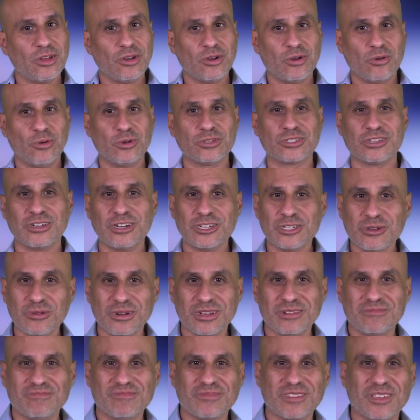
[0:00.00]
who's going to do
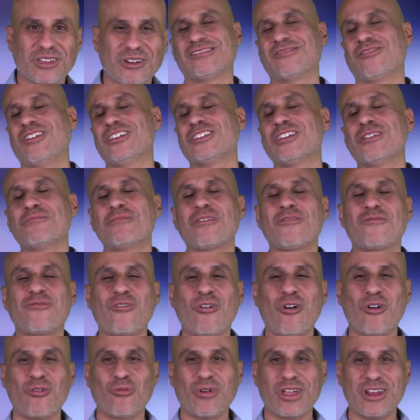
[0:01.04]
it? You know? Reason number
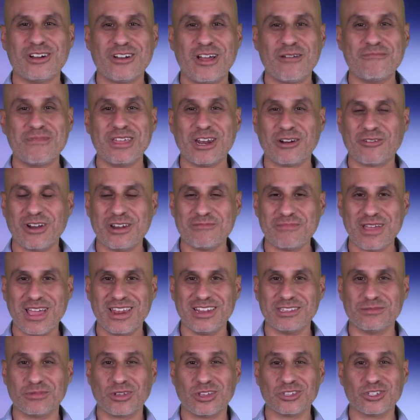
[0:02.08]
four why you're not meeting great men
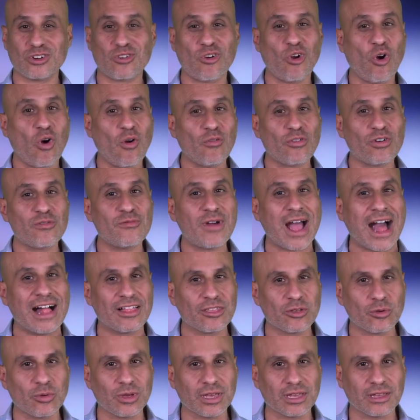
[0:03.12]
is because you're
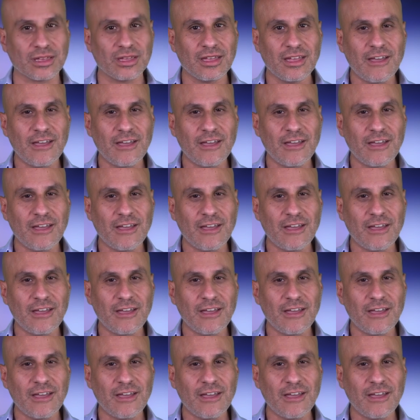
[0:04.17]
overvaluing